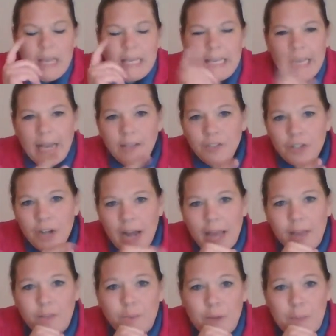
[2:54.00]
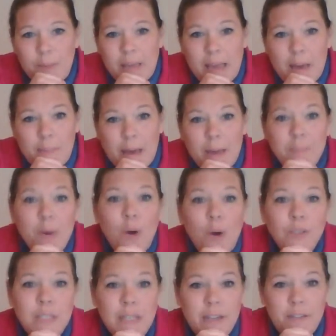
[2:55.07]
Yesterday at three p m, I
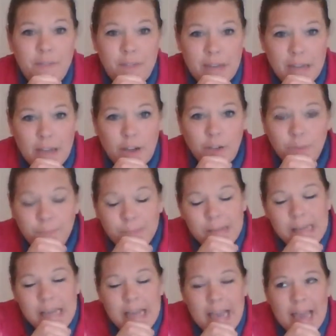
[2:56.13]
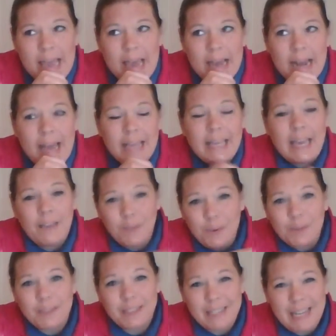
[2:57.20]
posted a video, and I gave you
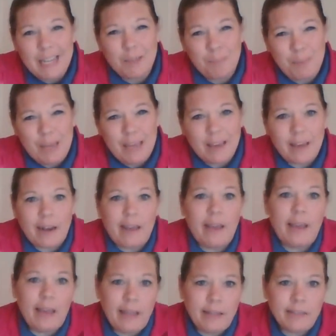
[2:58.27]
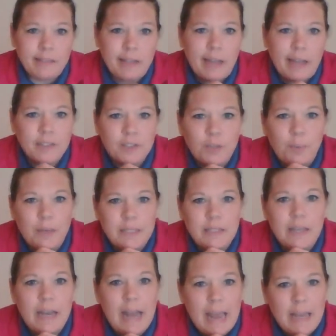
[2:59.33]
a sneak peek and a hint as to what
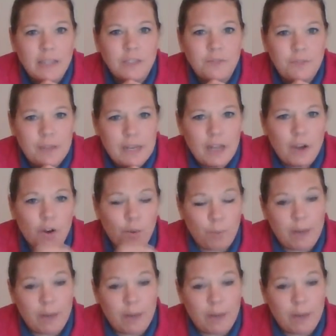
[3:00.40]
today's video or